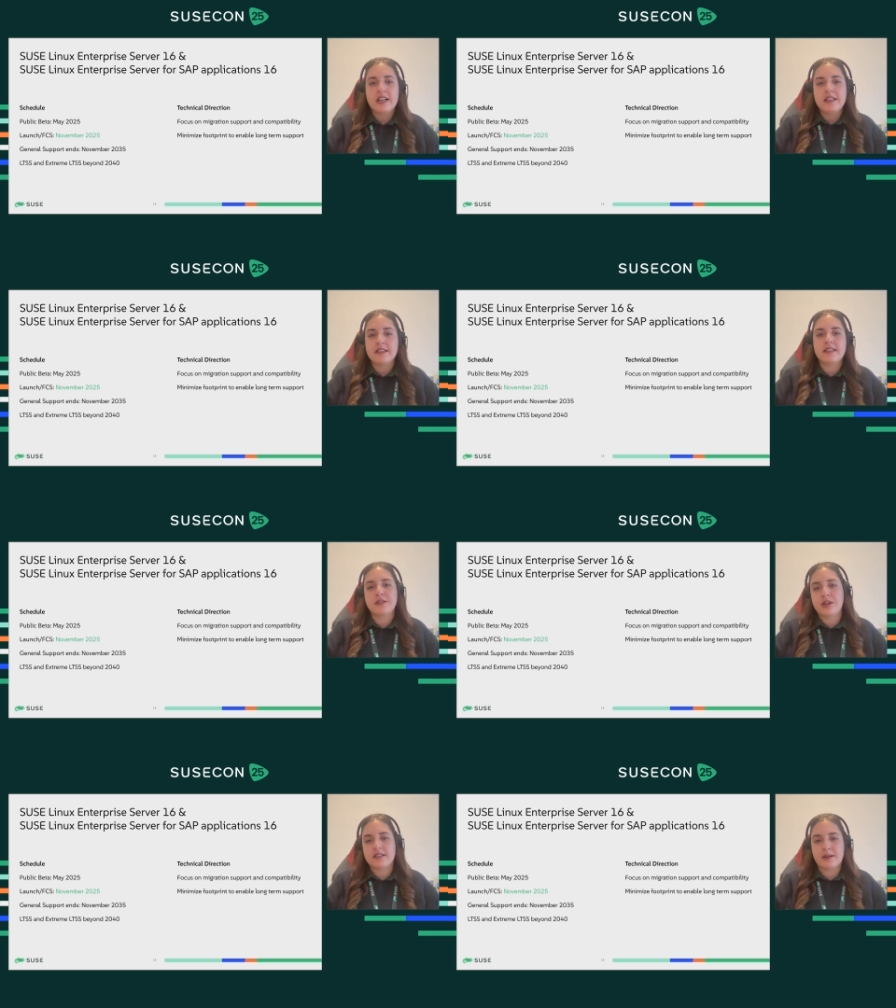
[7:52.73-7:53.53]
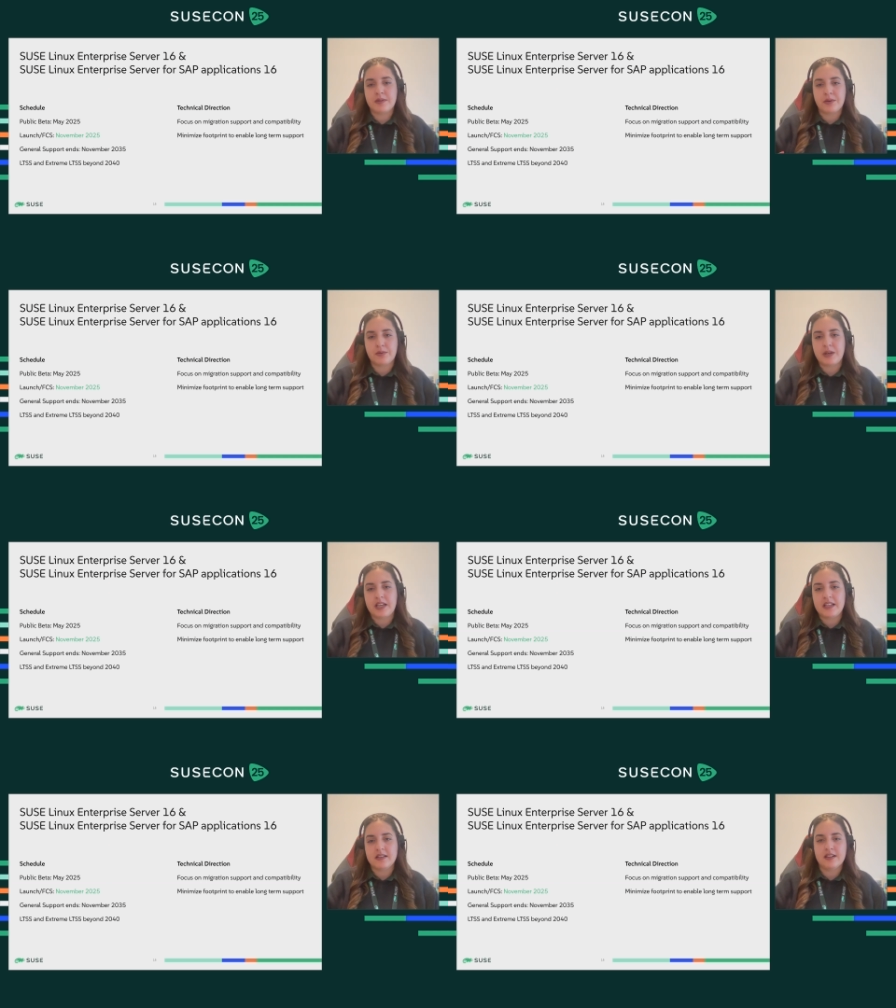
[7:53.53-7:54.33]
This is actually something
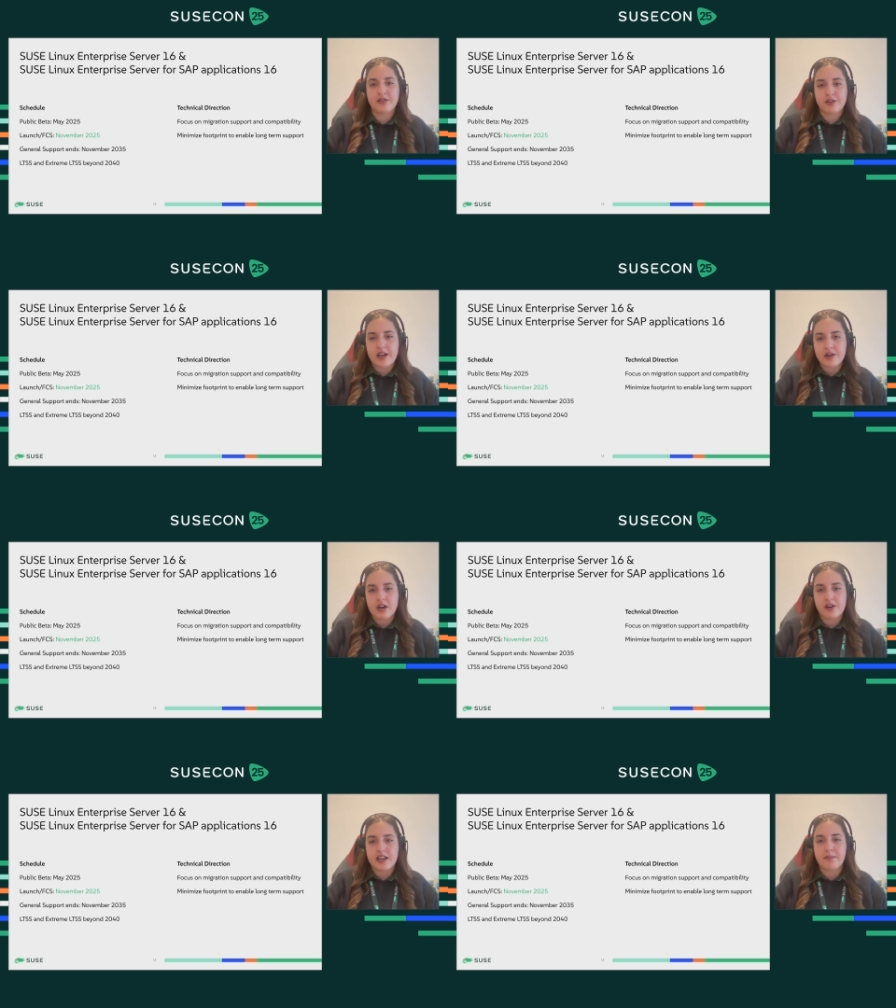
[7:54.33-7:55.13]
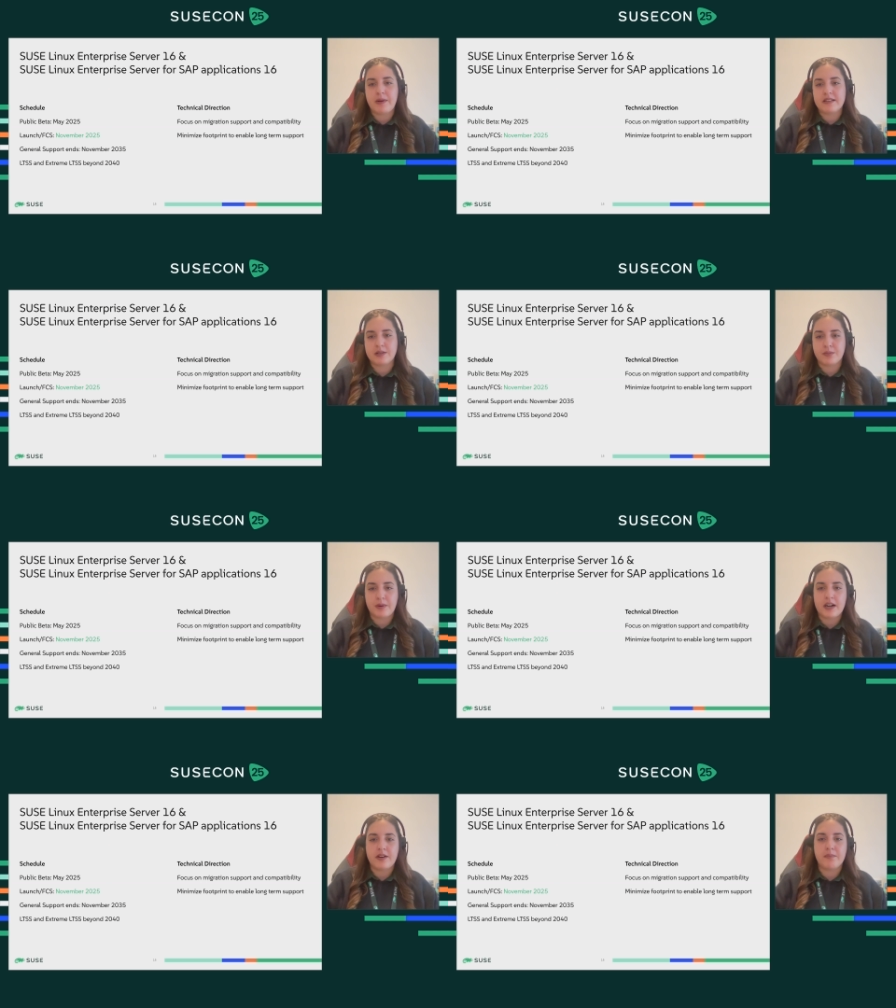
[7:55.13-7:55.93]
we deliver regularly, plus the
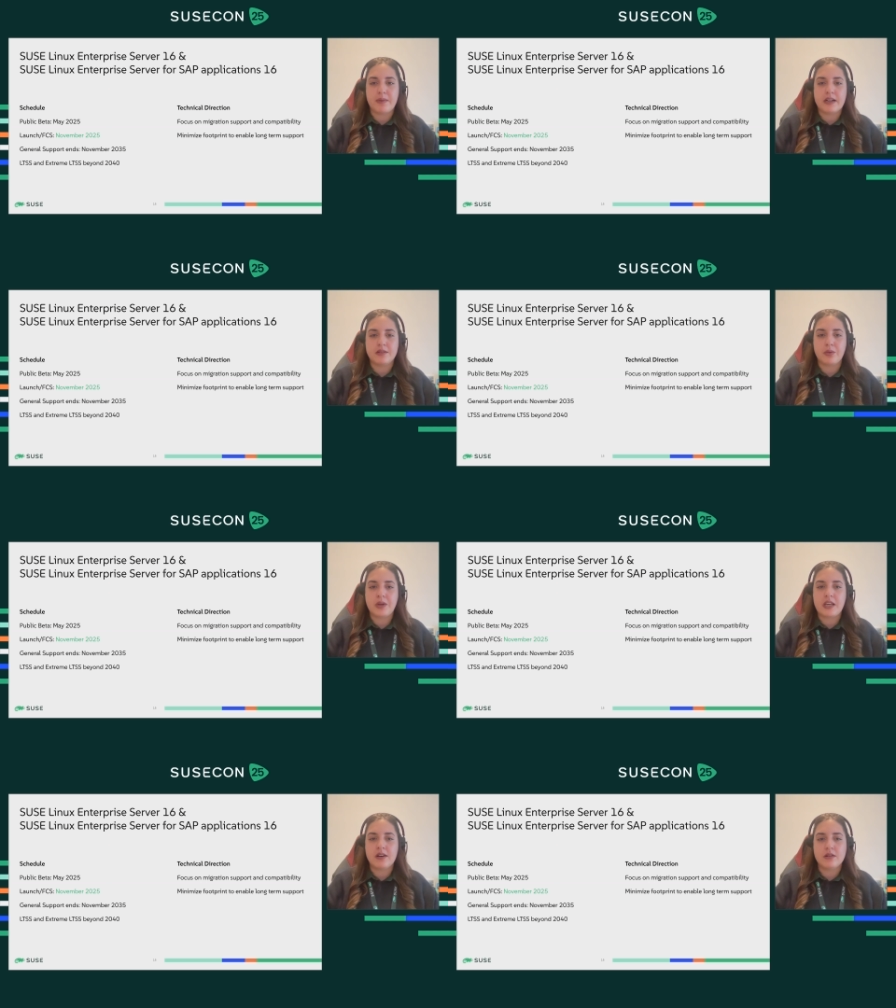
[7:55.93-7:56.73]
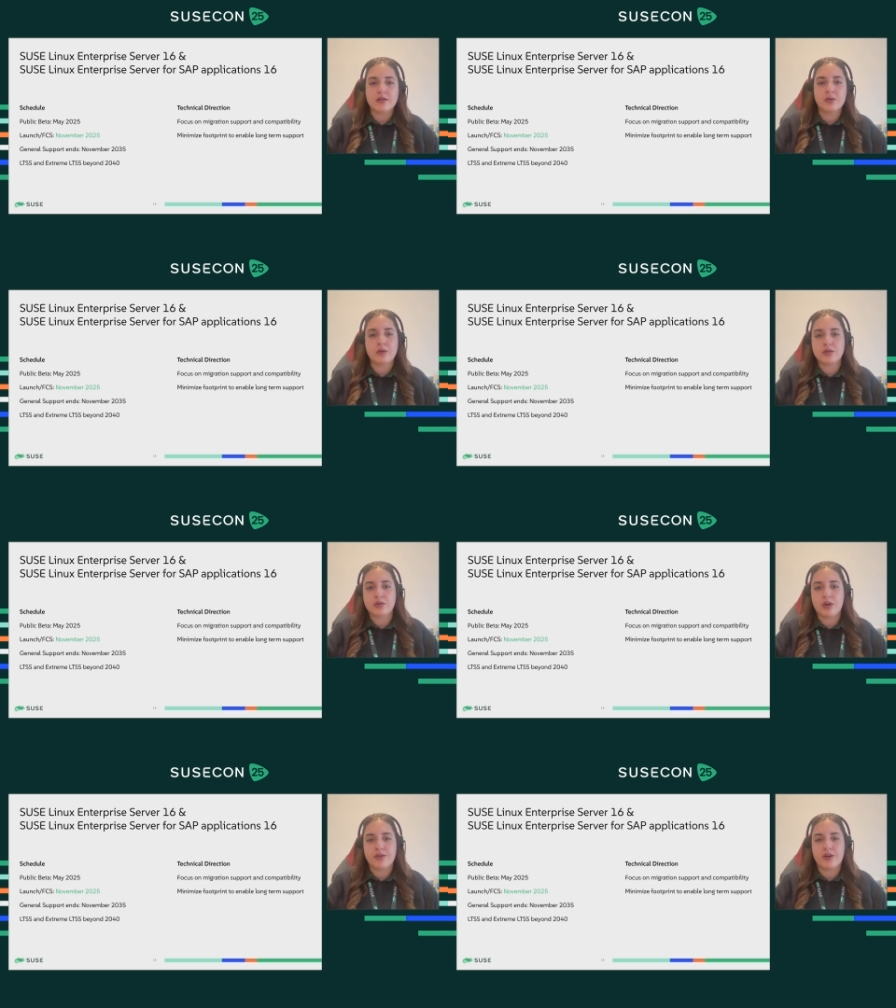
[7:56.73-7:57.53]
compiler, but we also want
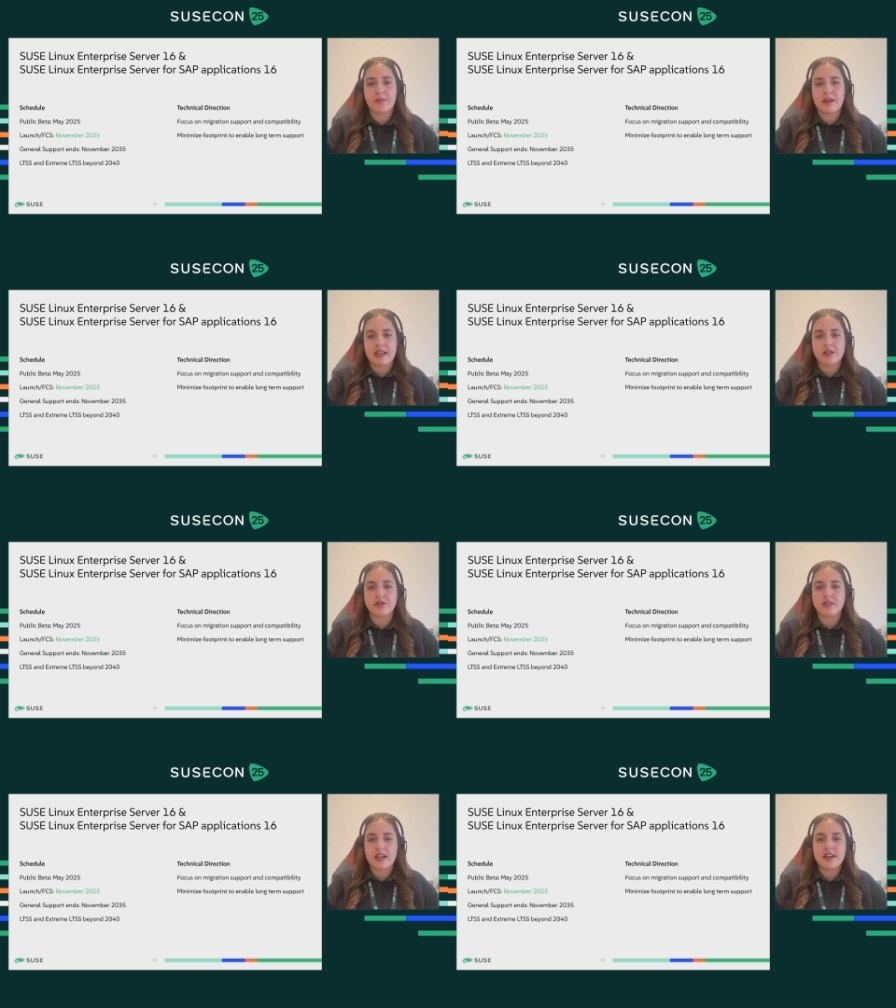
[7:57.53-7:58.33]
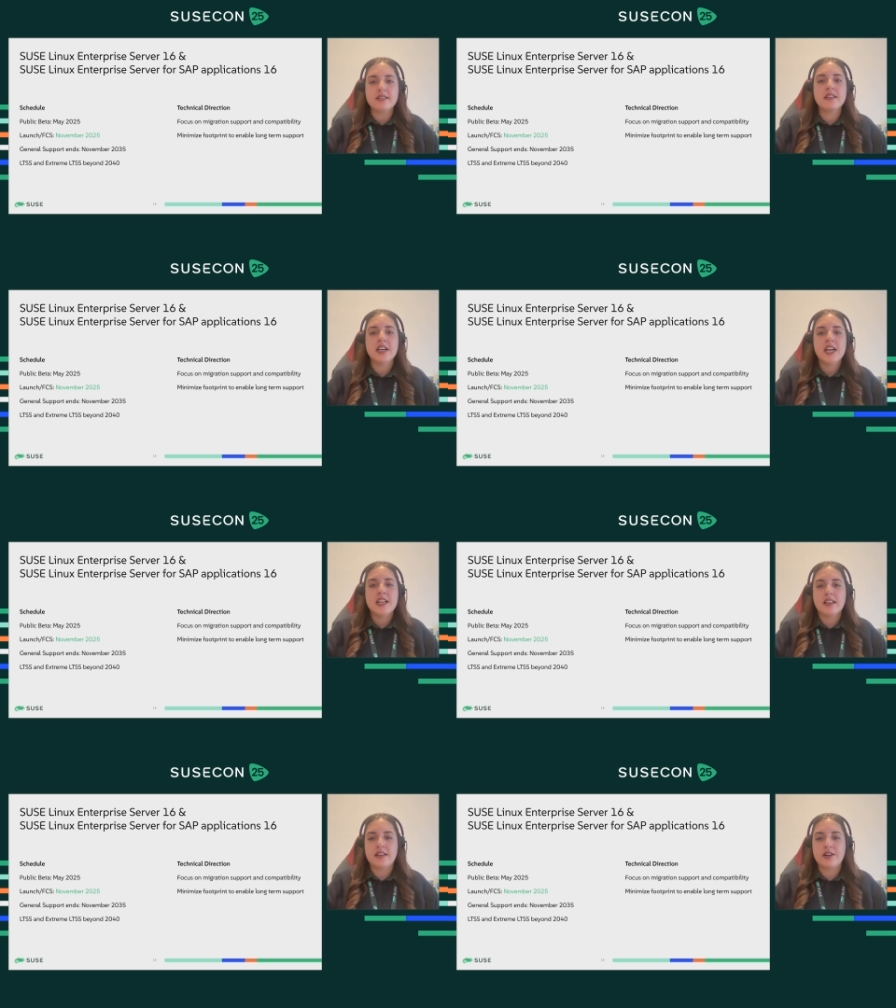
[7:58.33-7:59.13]
to offer application stacks
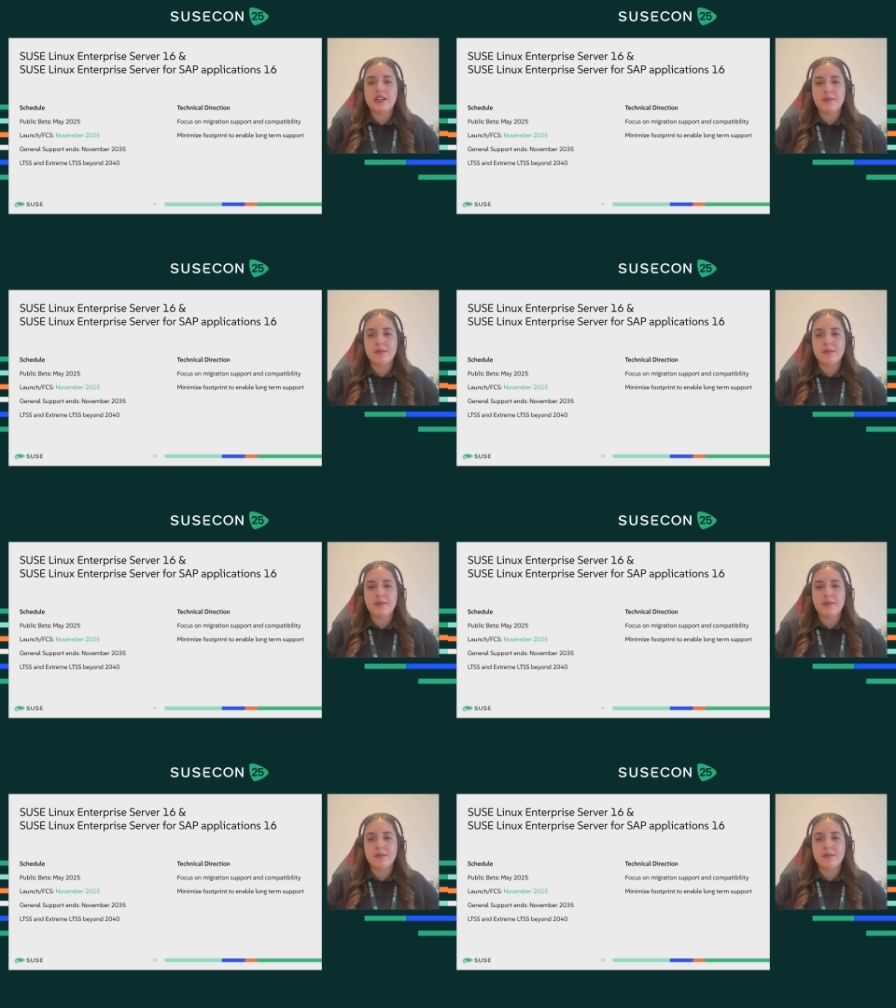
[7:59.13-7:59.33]
that are